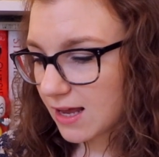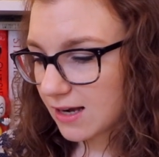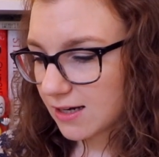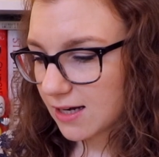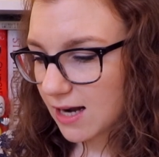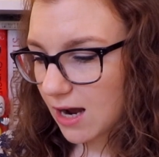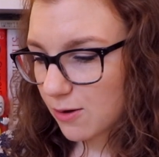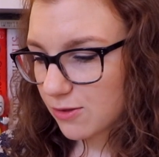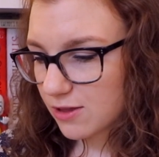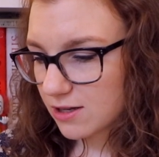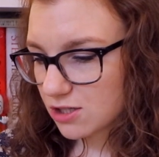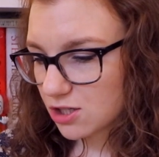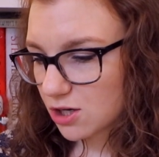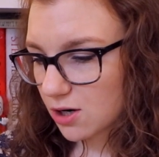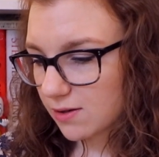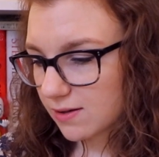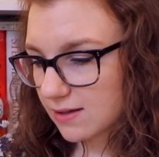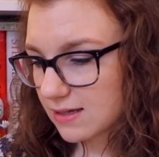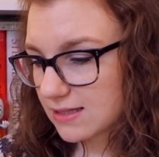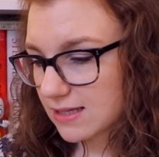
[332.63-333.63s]
Now that
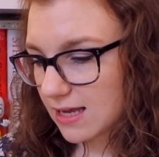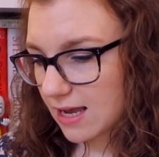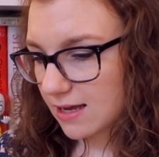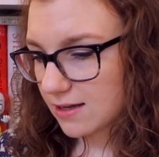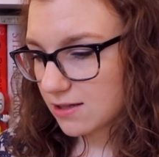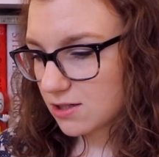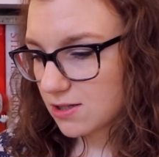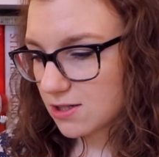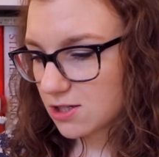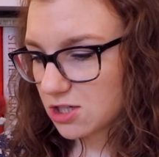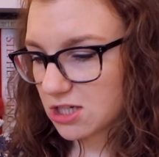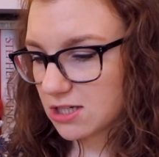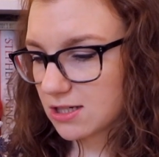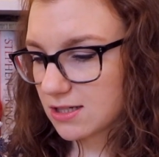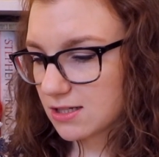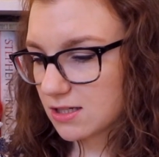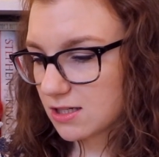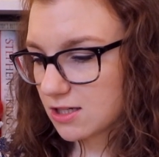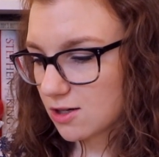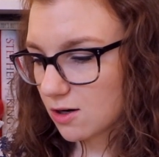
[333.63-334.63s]
Charlie's 8, she
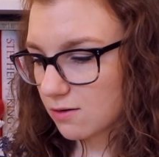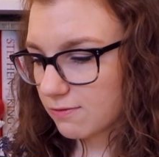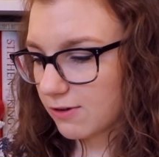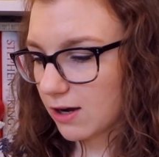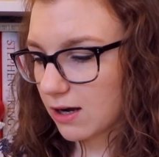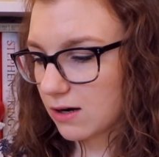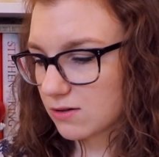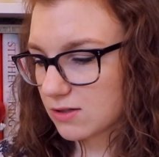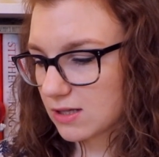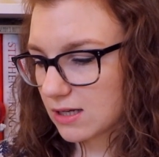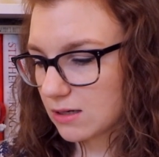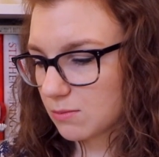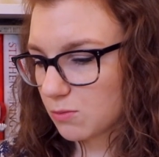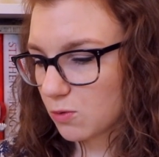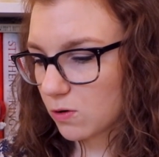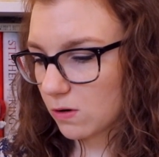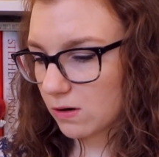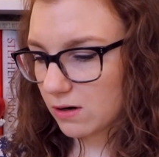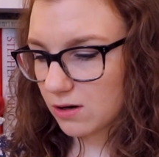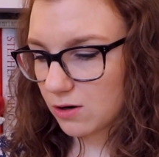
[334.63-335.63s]
doesn't start fires
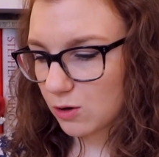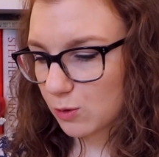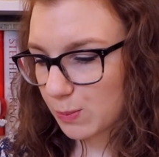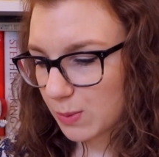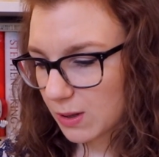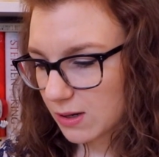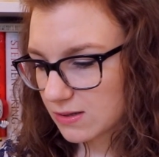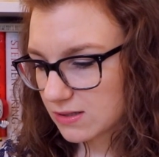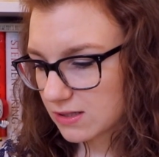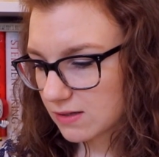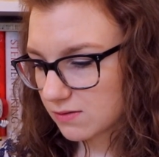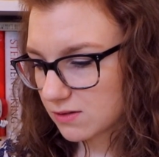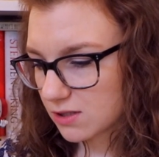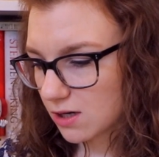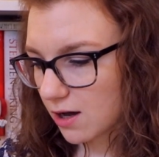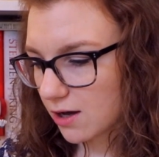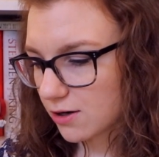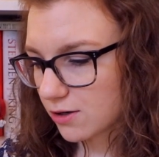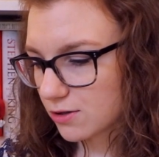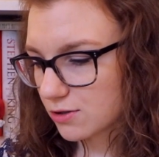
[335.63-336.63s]
anymore. Her parents have
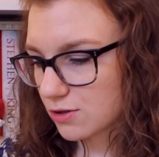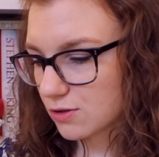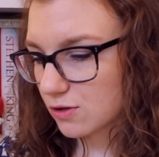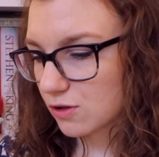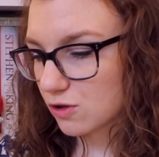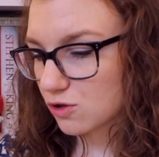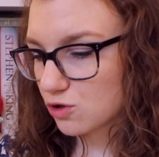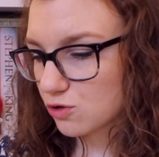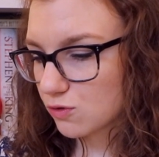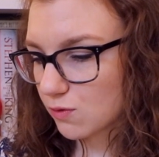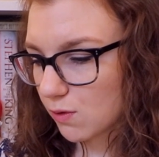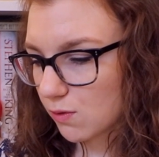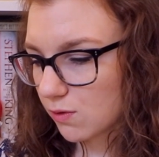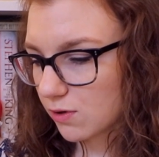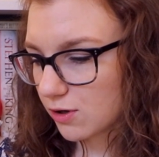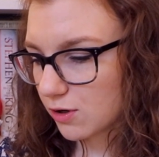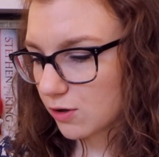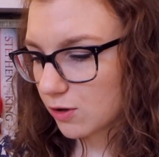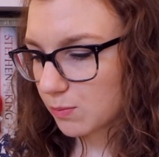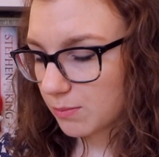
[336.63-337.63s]
taught her to
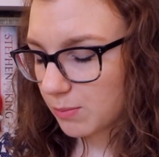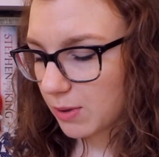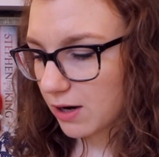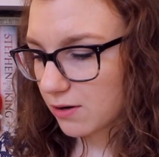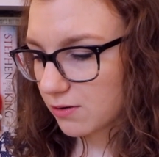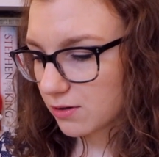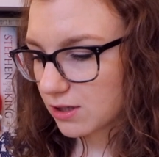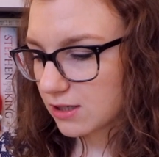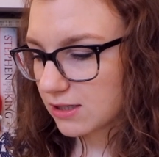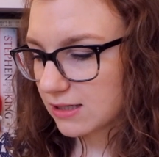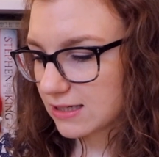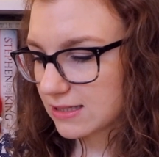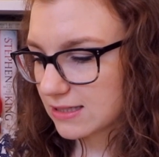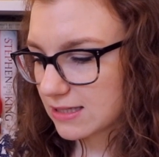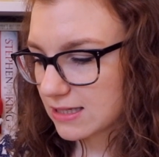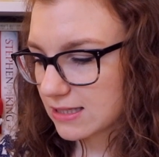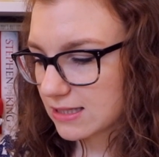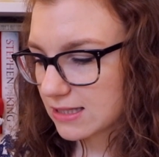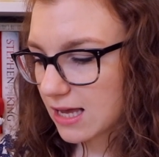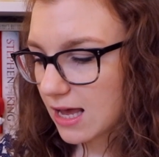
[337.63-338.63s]
control her
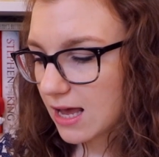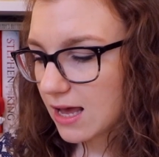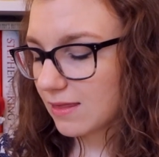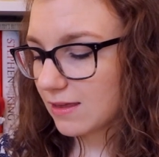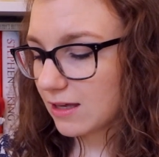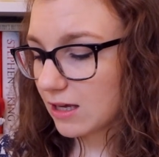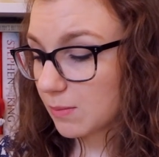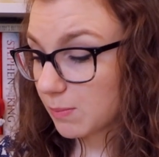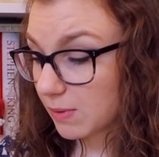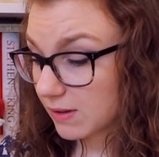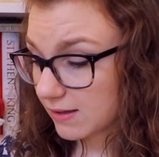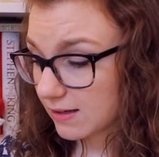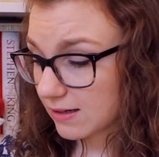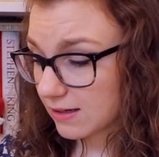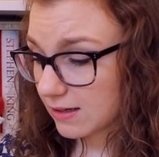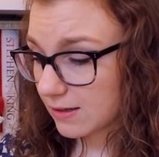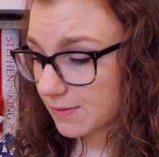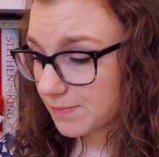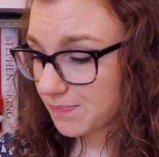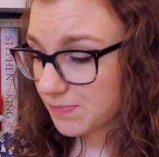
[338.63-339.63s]
pyrokinesis, the
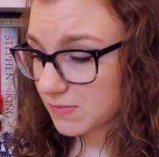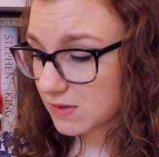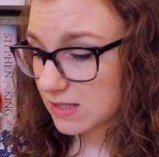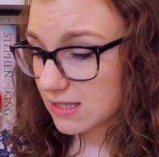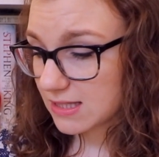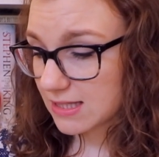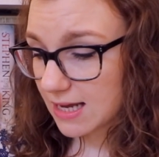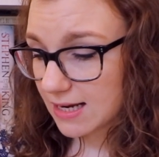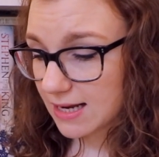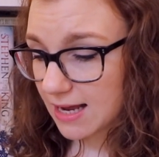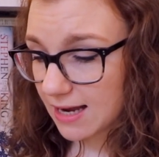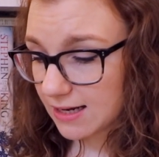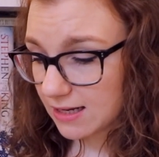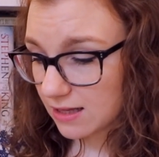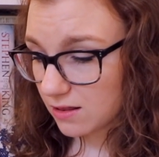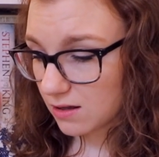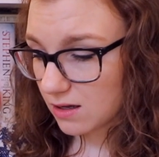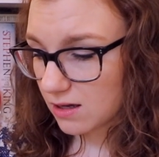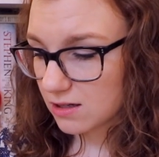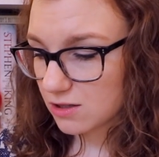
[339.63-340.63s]
ability to set
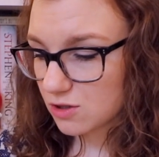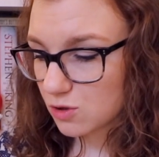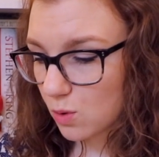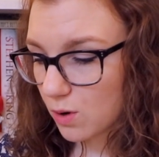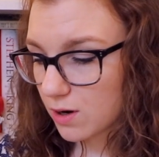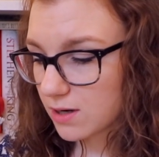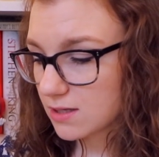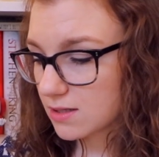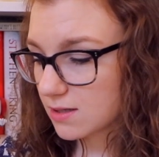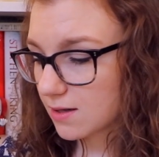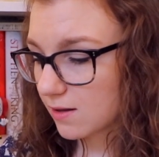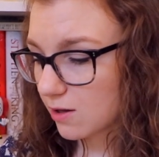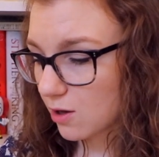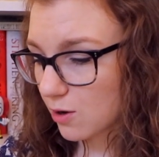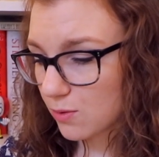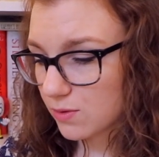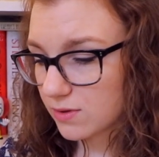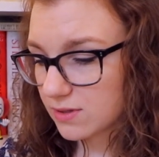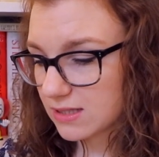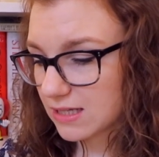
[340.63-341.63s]
anything, toys,
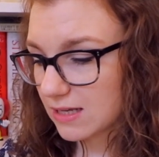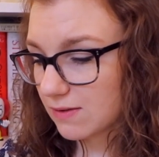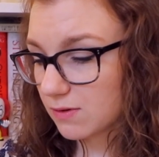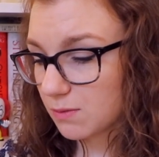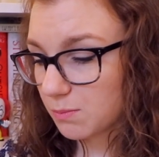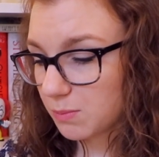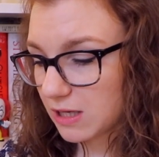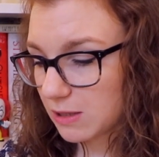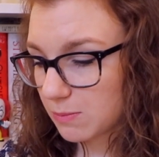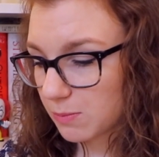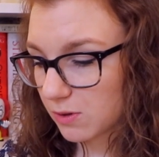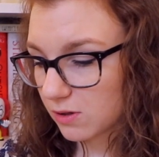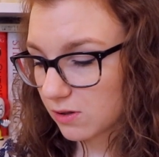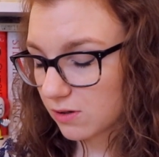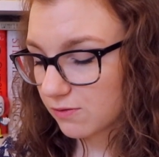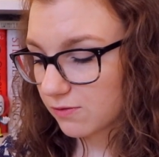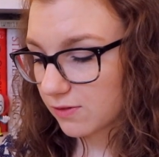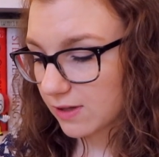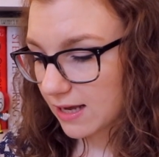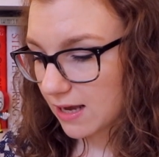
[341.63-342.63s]
clothes, even people,
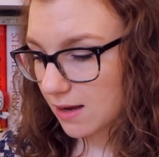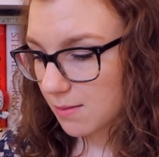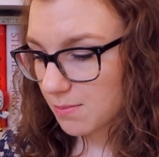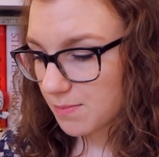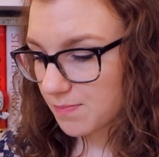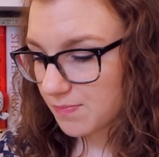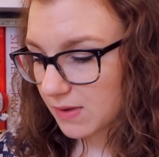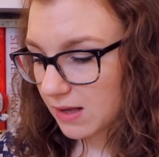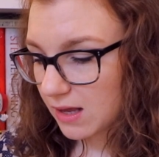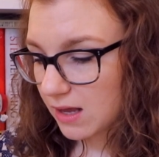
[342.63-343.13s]
aflame.